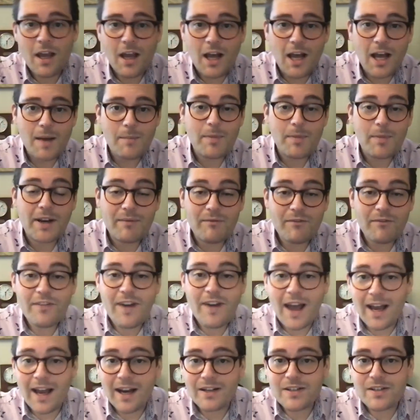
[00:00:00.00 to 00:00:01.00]
But in
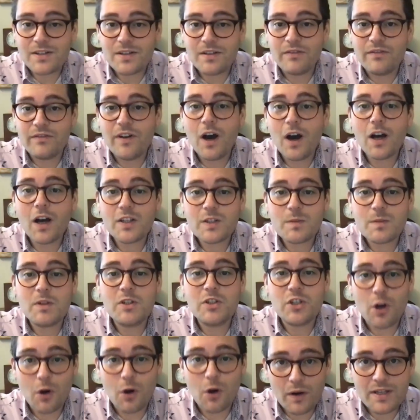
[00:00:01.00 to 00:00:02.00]
fact, the vast
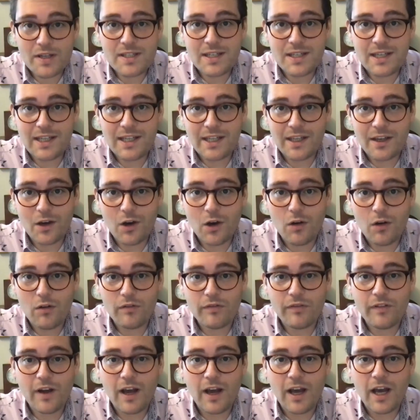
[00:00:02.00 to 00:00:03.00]
majority
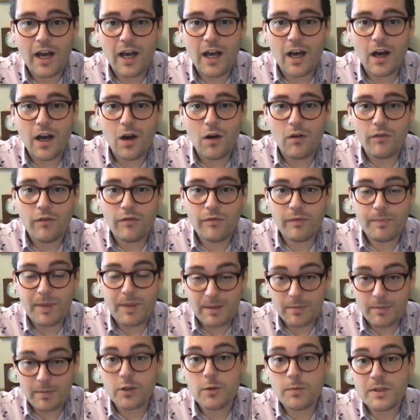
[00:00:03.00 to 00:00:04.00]
of
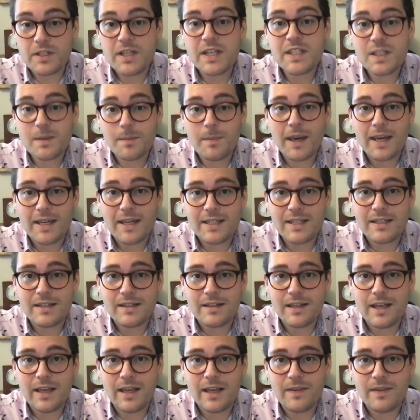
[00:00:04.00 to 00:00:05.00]
people who participated
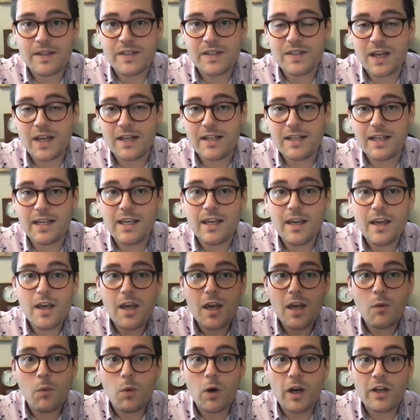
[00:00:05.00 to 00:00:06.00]
in this study
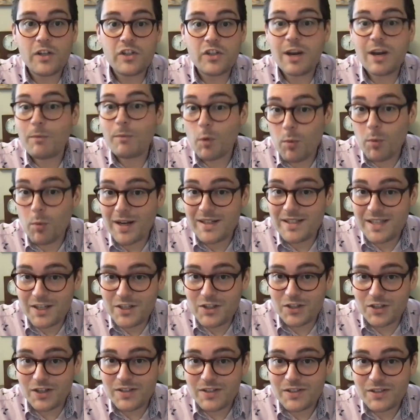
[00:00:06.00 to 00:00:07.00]
were general
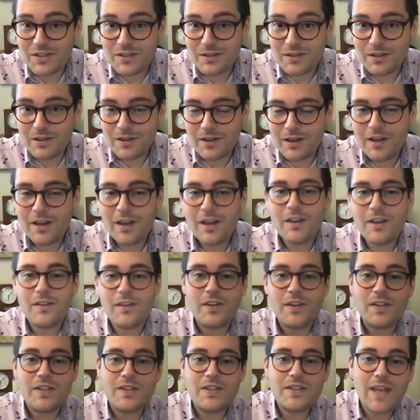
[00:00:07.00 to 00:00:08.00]
practitioners.
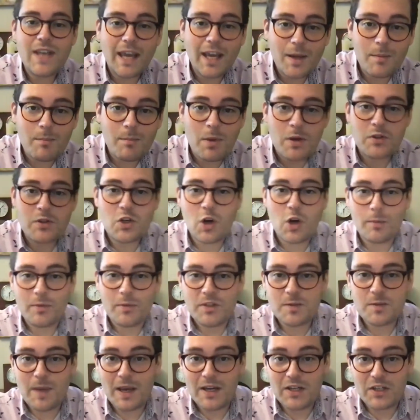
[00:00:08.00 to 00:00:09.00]
The second most
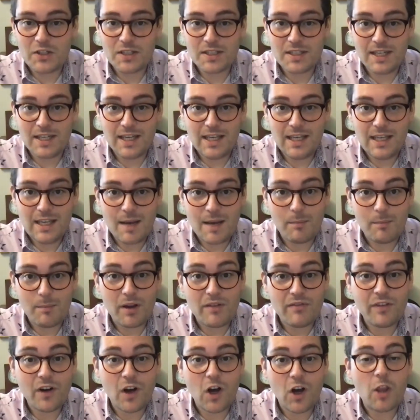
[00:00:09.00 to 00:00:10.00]
common specialty, and by
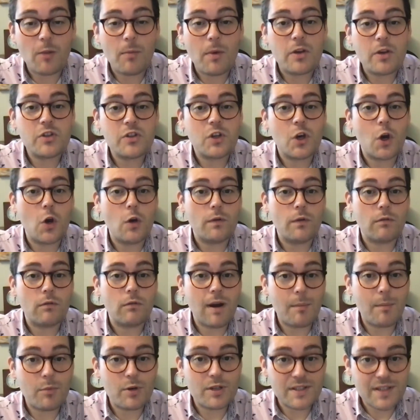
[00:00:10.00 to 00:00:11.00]
far the most
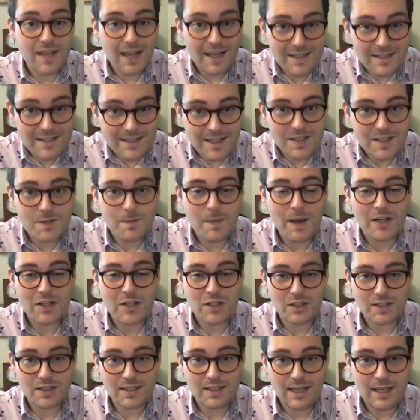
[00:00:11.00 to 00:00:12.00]
overrepresented
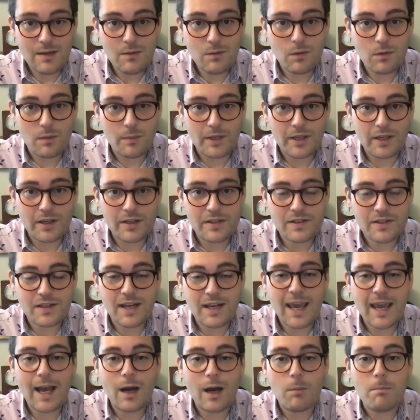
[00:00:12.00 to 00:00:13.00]
specialty, when we
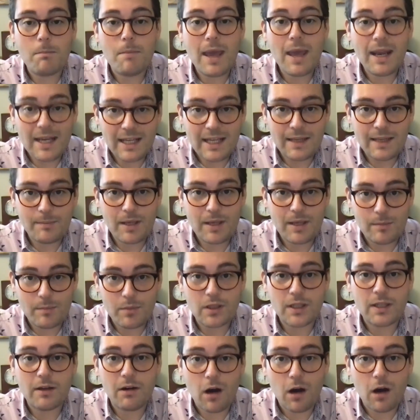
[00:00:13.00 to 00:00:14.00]
consider how many
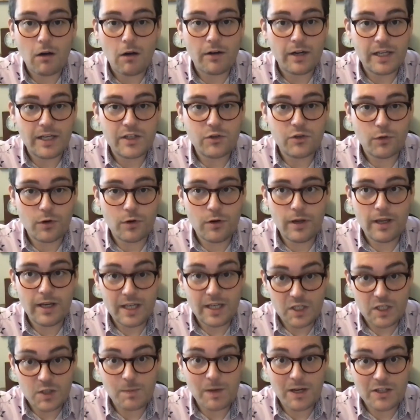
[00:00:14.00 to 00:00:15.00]
people there are in each group, in
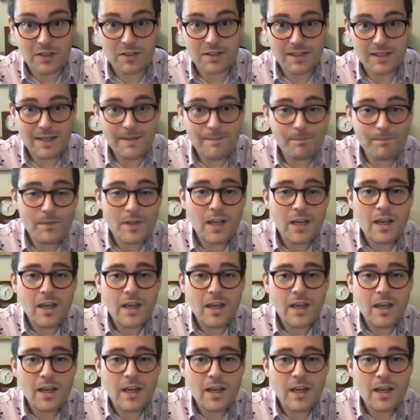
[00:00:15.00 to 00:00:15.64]
each specialty,